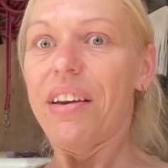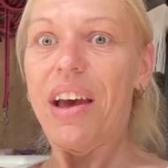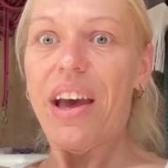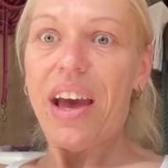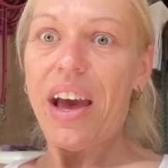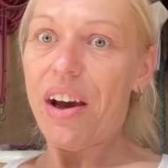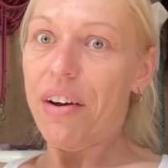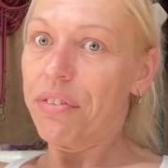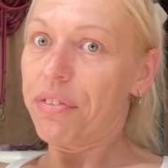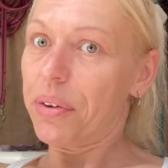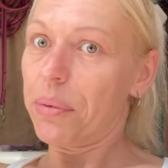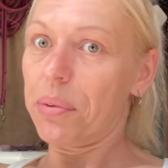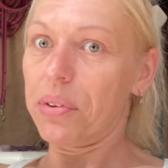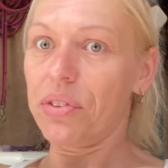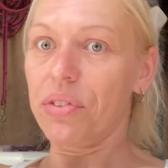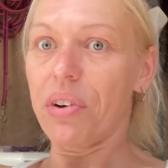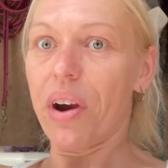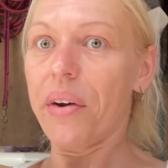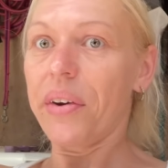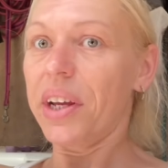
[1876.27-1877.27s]
Alfie was
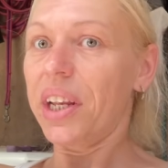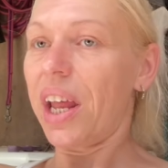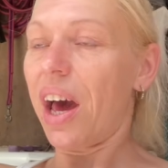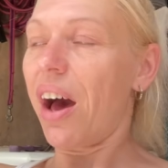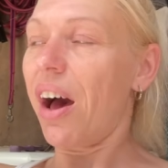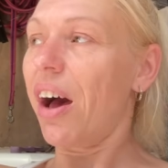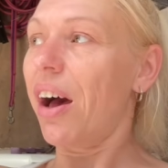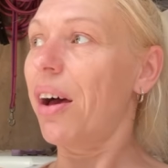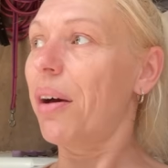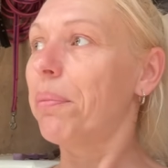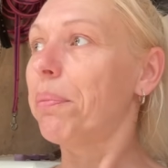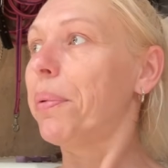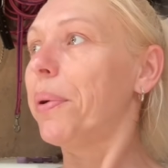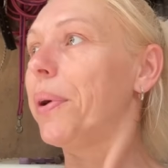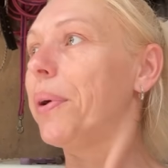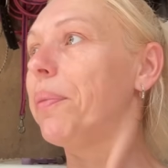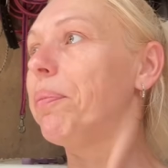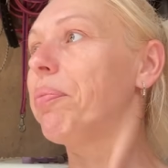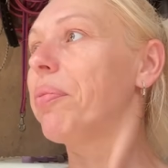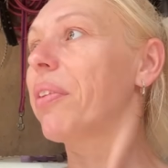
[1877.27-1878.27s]
growing up,
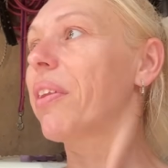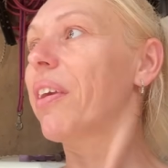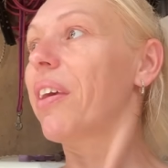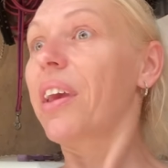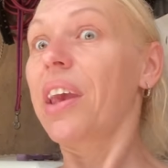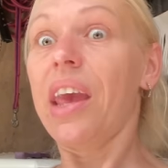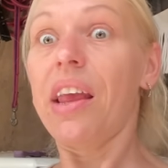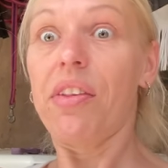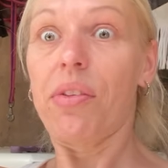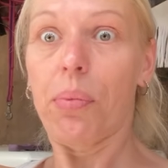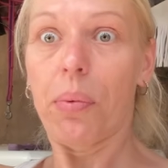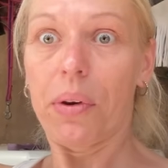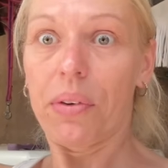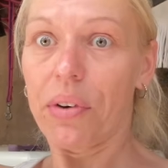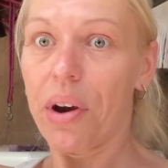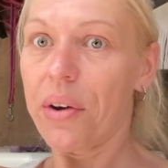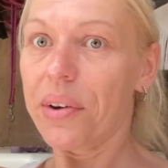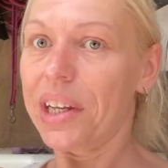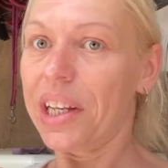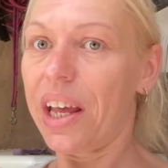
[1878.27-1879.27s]
kids were
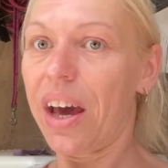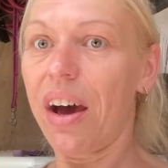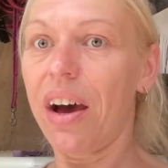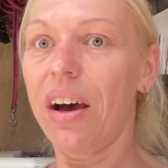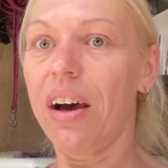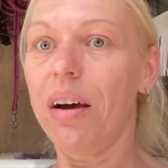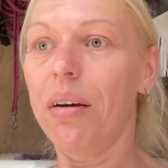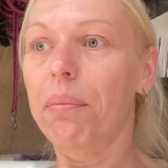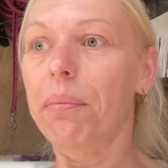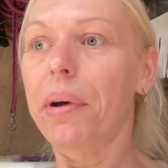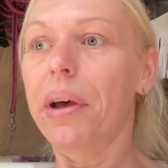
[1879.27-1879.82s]
growing up,